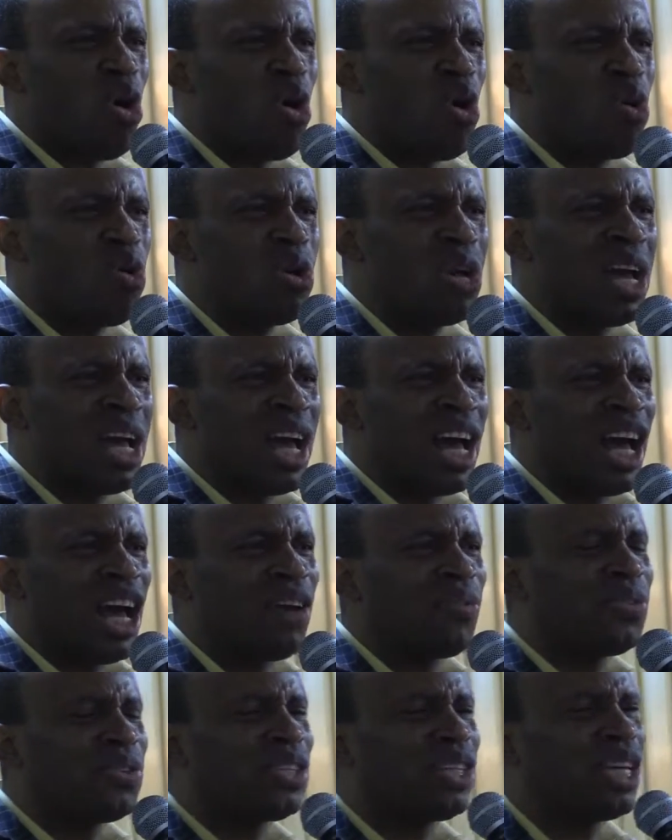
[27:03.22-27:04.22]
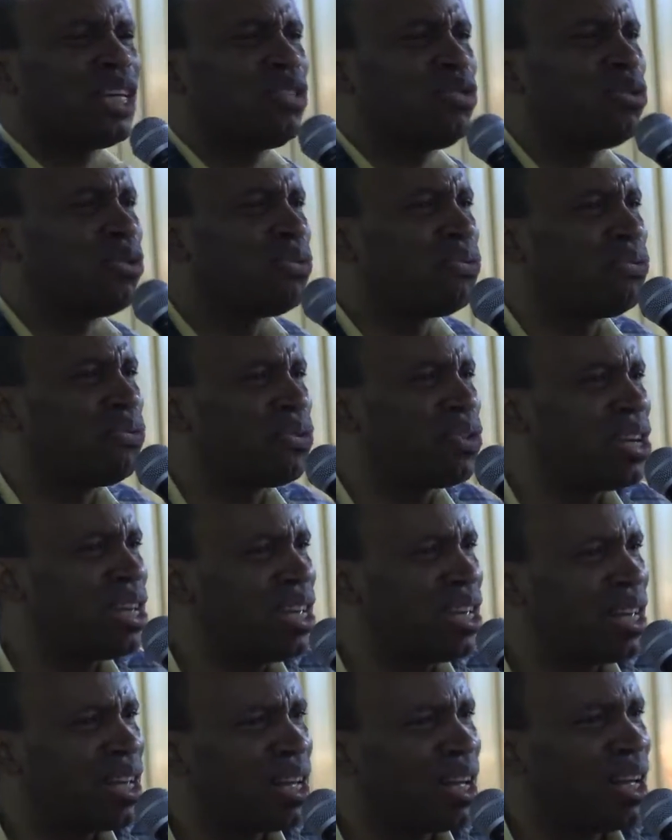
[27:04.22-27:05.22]
God have set you
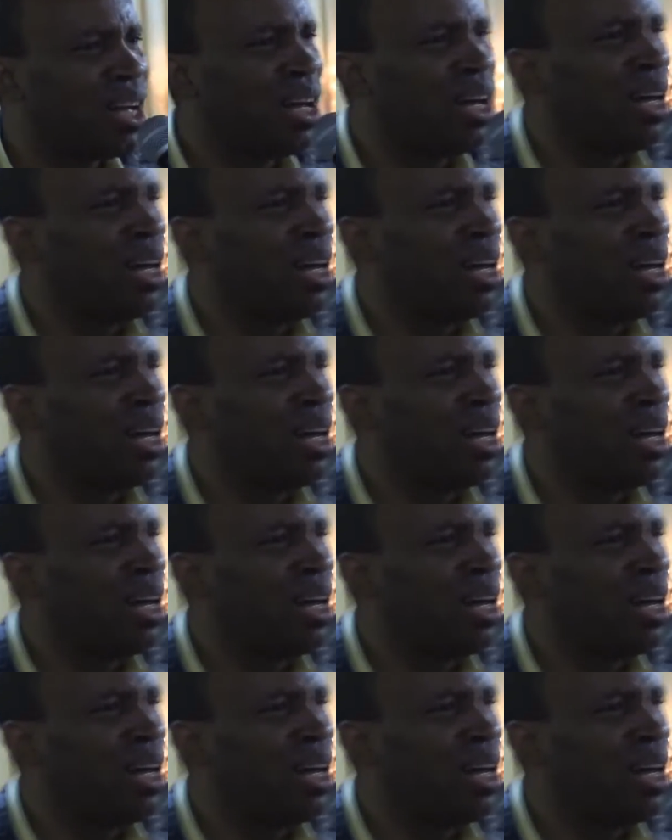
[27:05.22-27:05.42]
free,